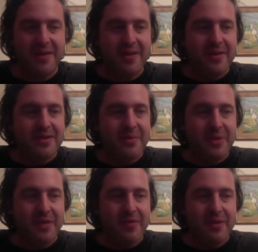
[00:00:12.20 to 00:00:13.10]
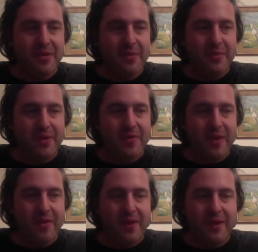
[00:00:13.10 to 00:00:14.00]
So I'm going to give you a little bit of
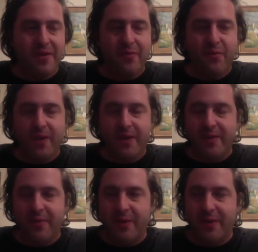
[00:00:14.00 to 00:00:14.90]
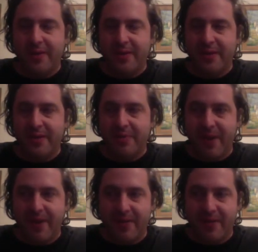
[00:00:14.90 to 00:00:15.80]
outline of what is
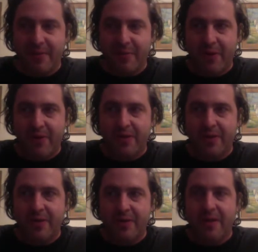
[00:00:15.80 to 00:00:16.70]
expected of the project.